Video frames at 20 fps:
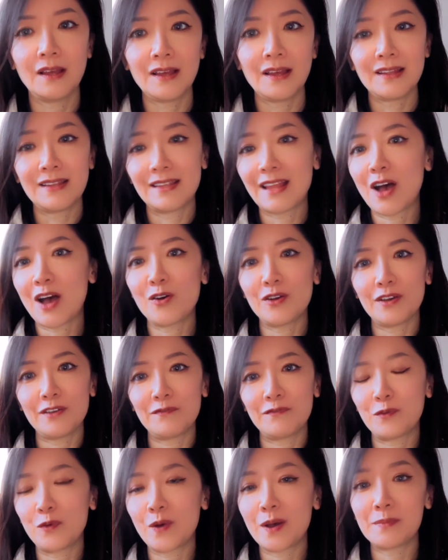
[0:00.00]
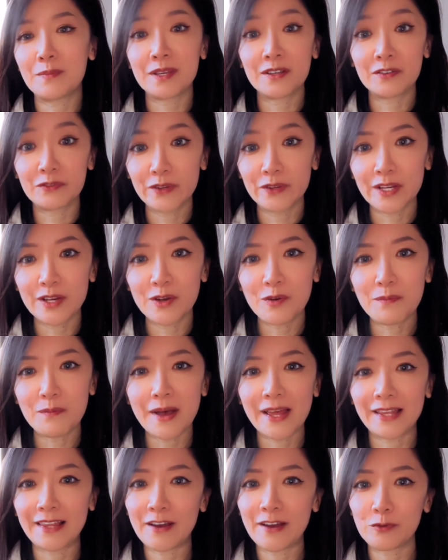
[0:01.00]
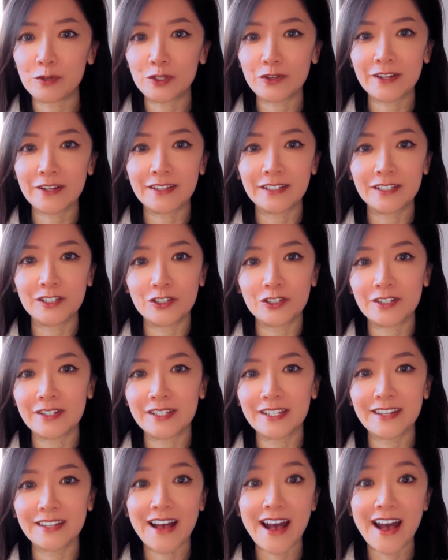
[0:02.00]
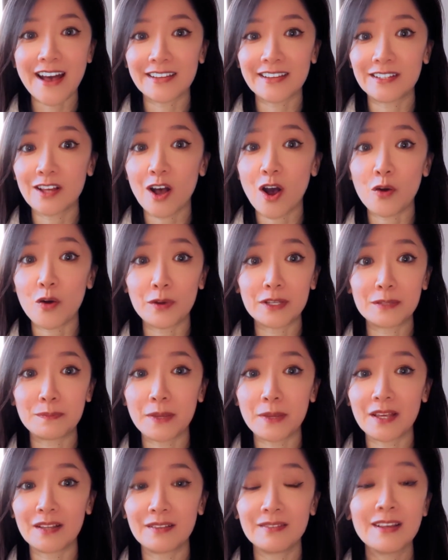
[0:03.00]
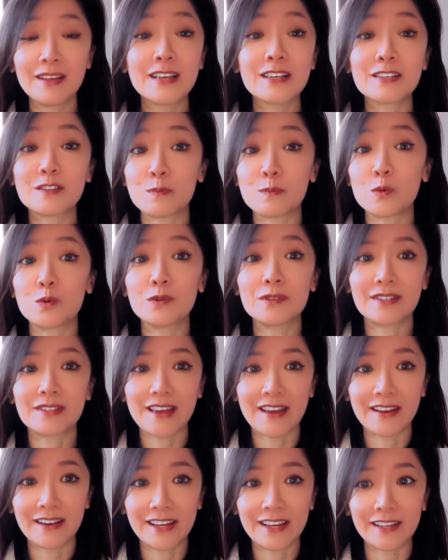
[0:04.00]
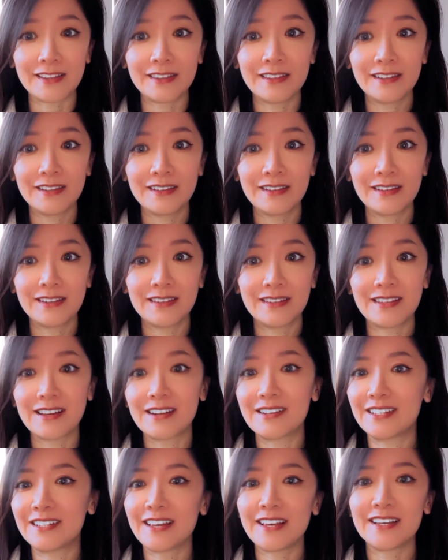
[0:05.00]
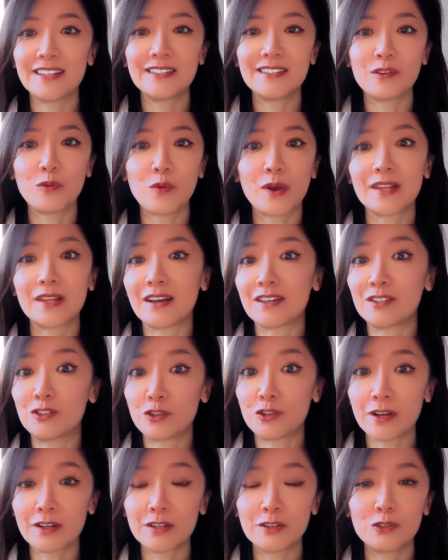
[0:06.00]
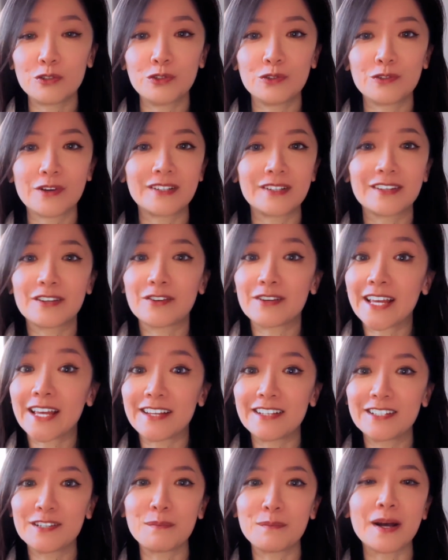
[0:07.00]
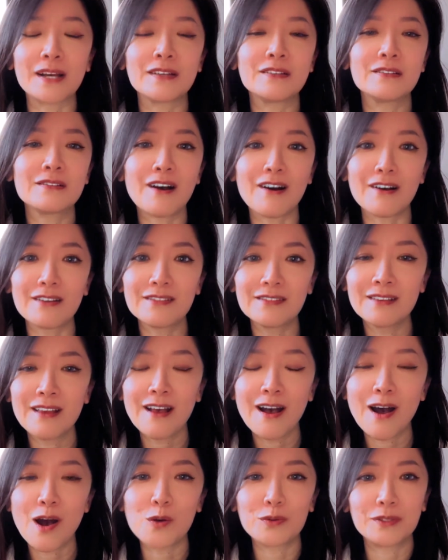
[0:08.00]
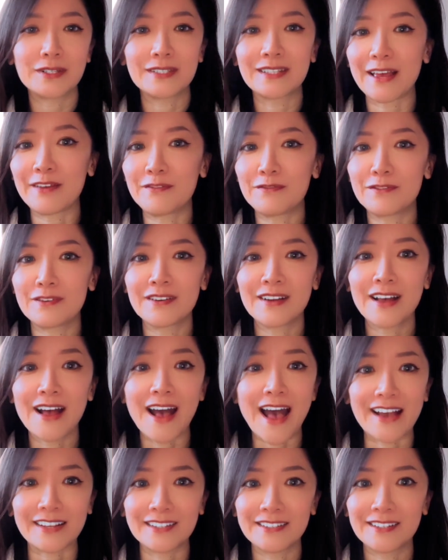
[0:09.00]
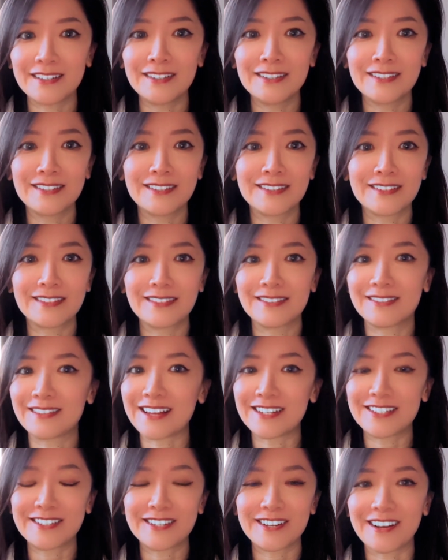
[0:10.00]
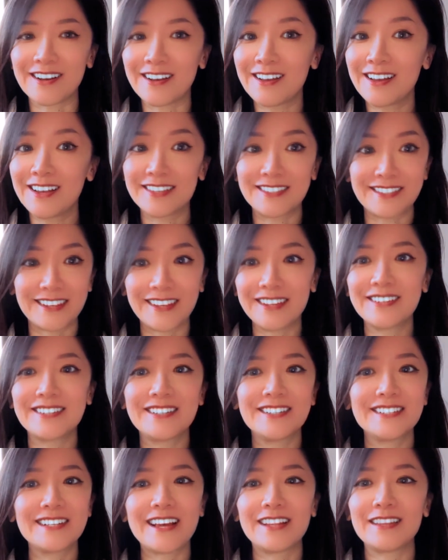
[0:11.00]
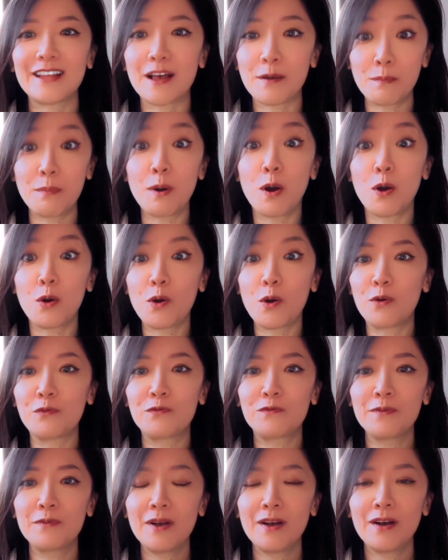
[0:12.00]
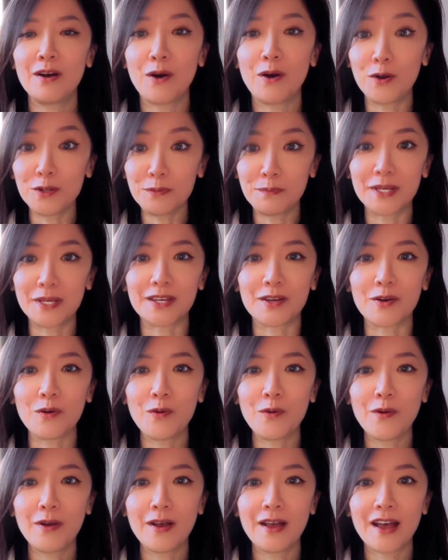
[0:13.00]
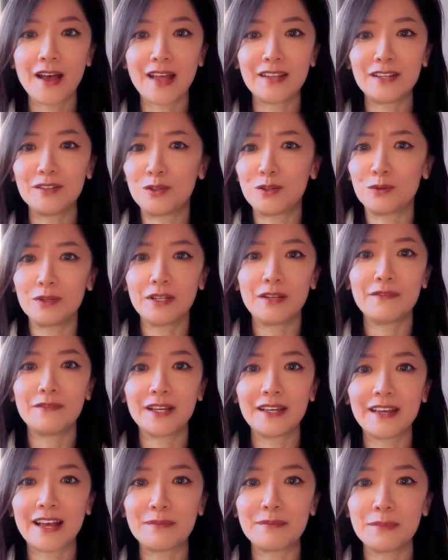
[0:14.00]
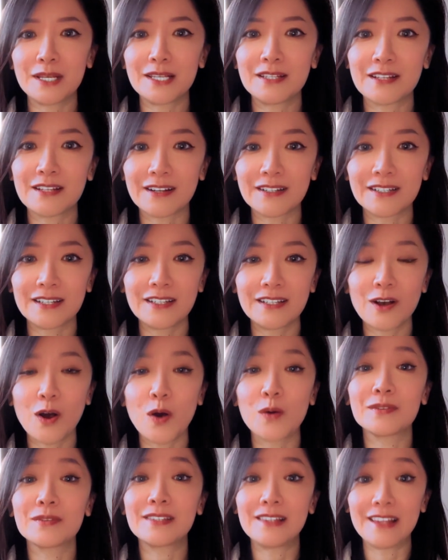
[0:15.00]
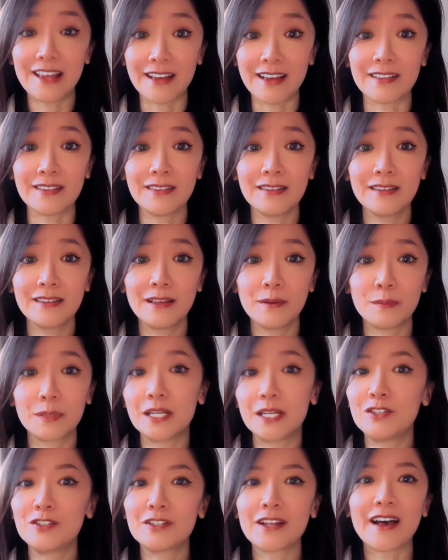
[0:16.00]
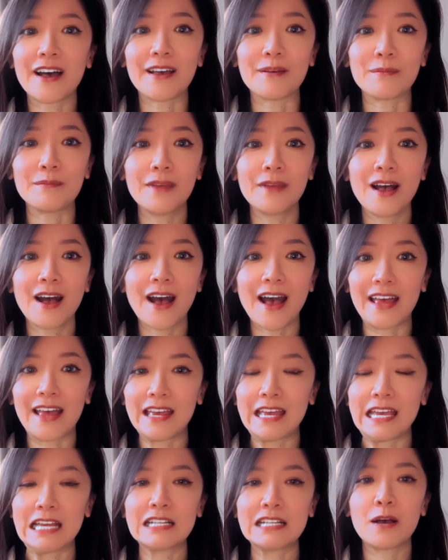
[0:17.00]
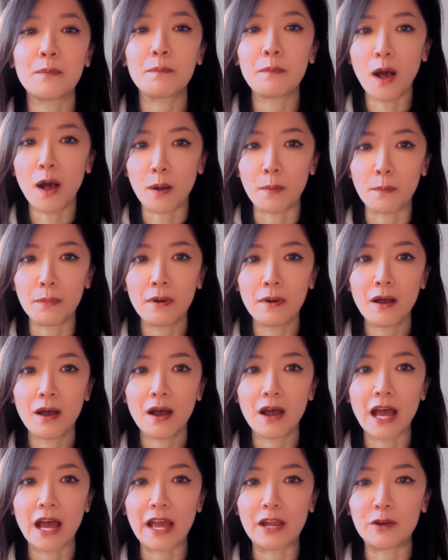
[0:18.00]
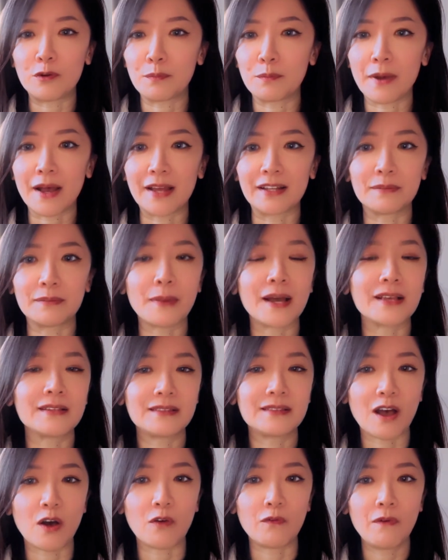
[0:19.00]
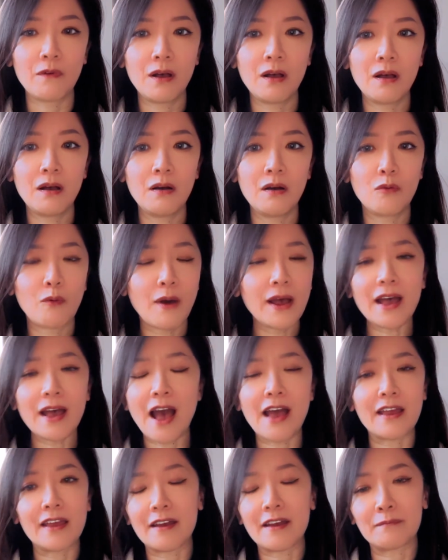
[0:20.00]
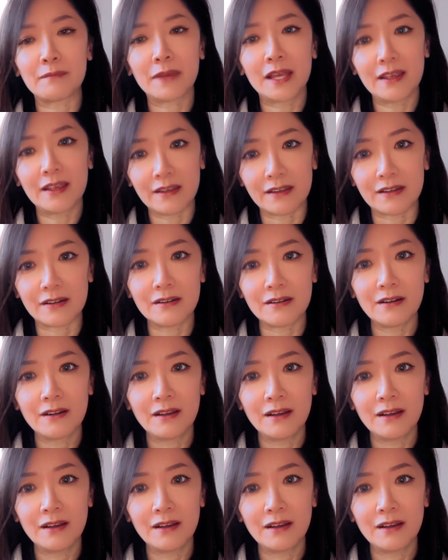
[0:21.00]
Now, if we're being real, my language learning journey hasn't always been smooth sailing. There are days when I struggle to articulate my thoughts or decipher accents that are thinner than a bowl of oatmeal, and don't even get me started on slang. But each time I hit a bump, I remind myself why I am here.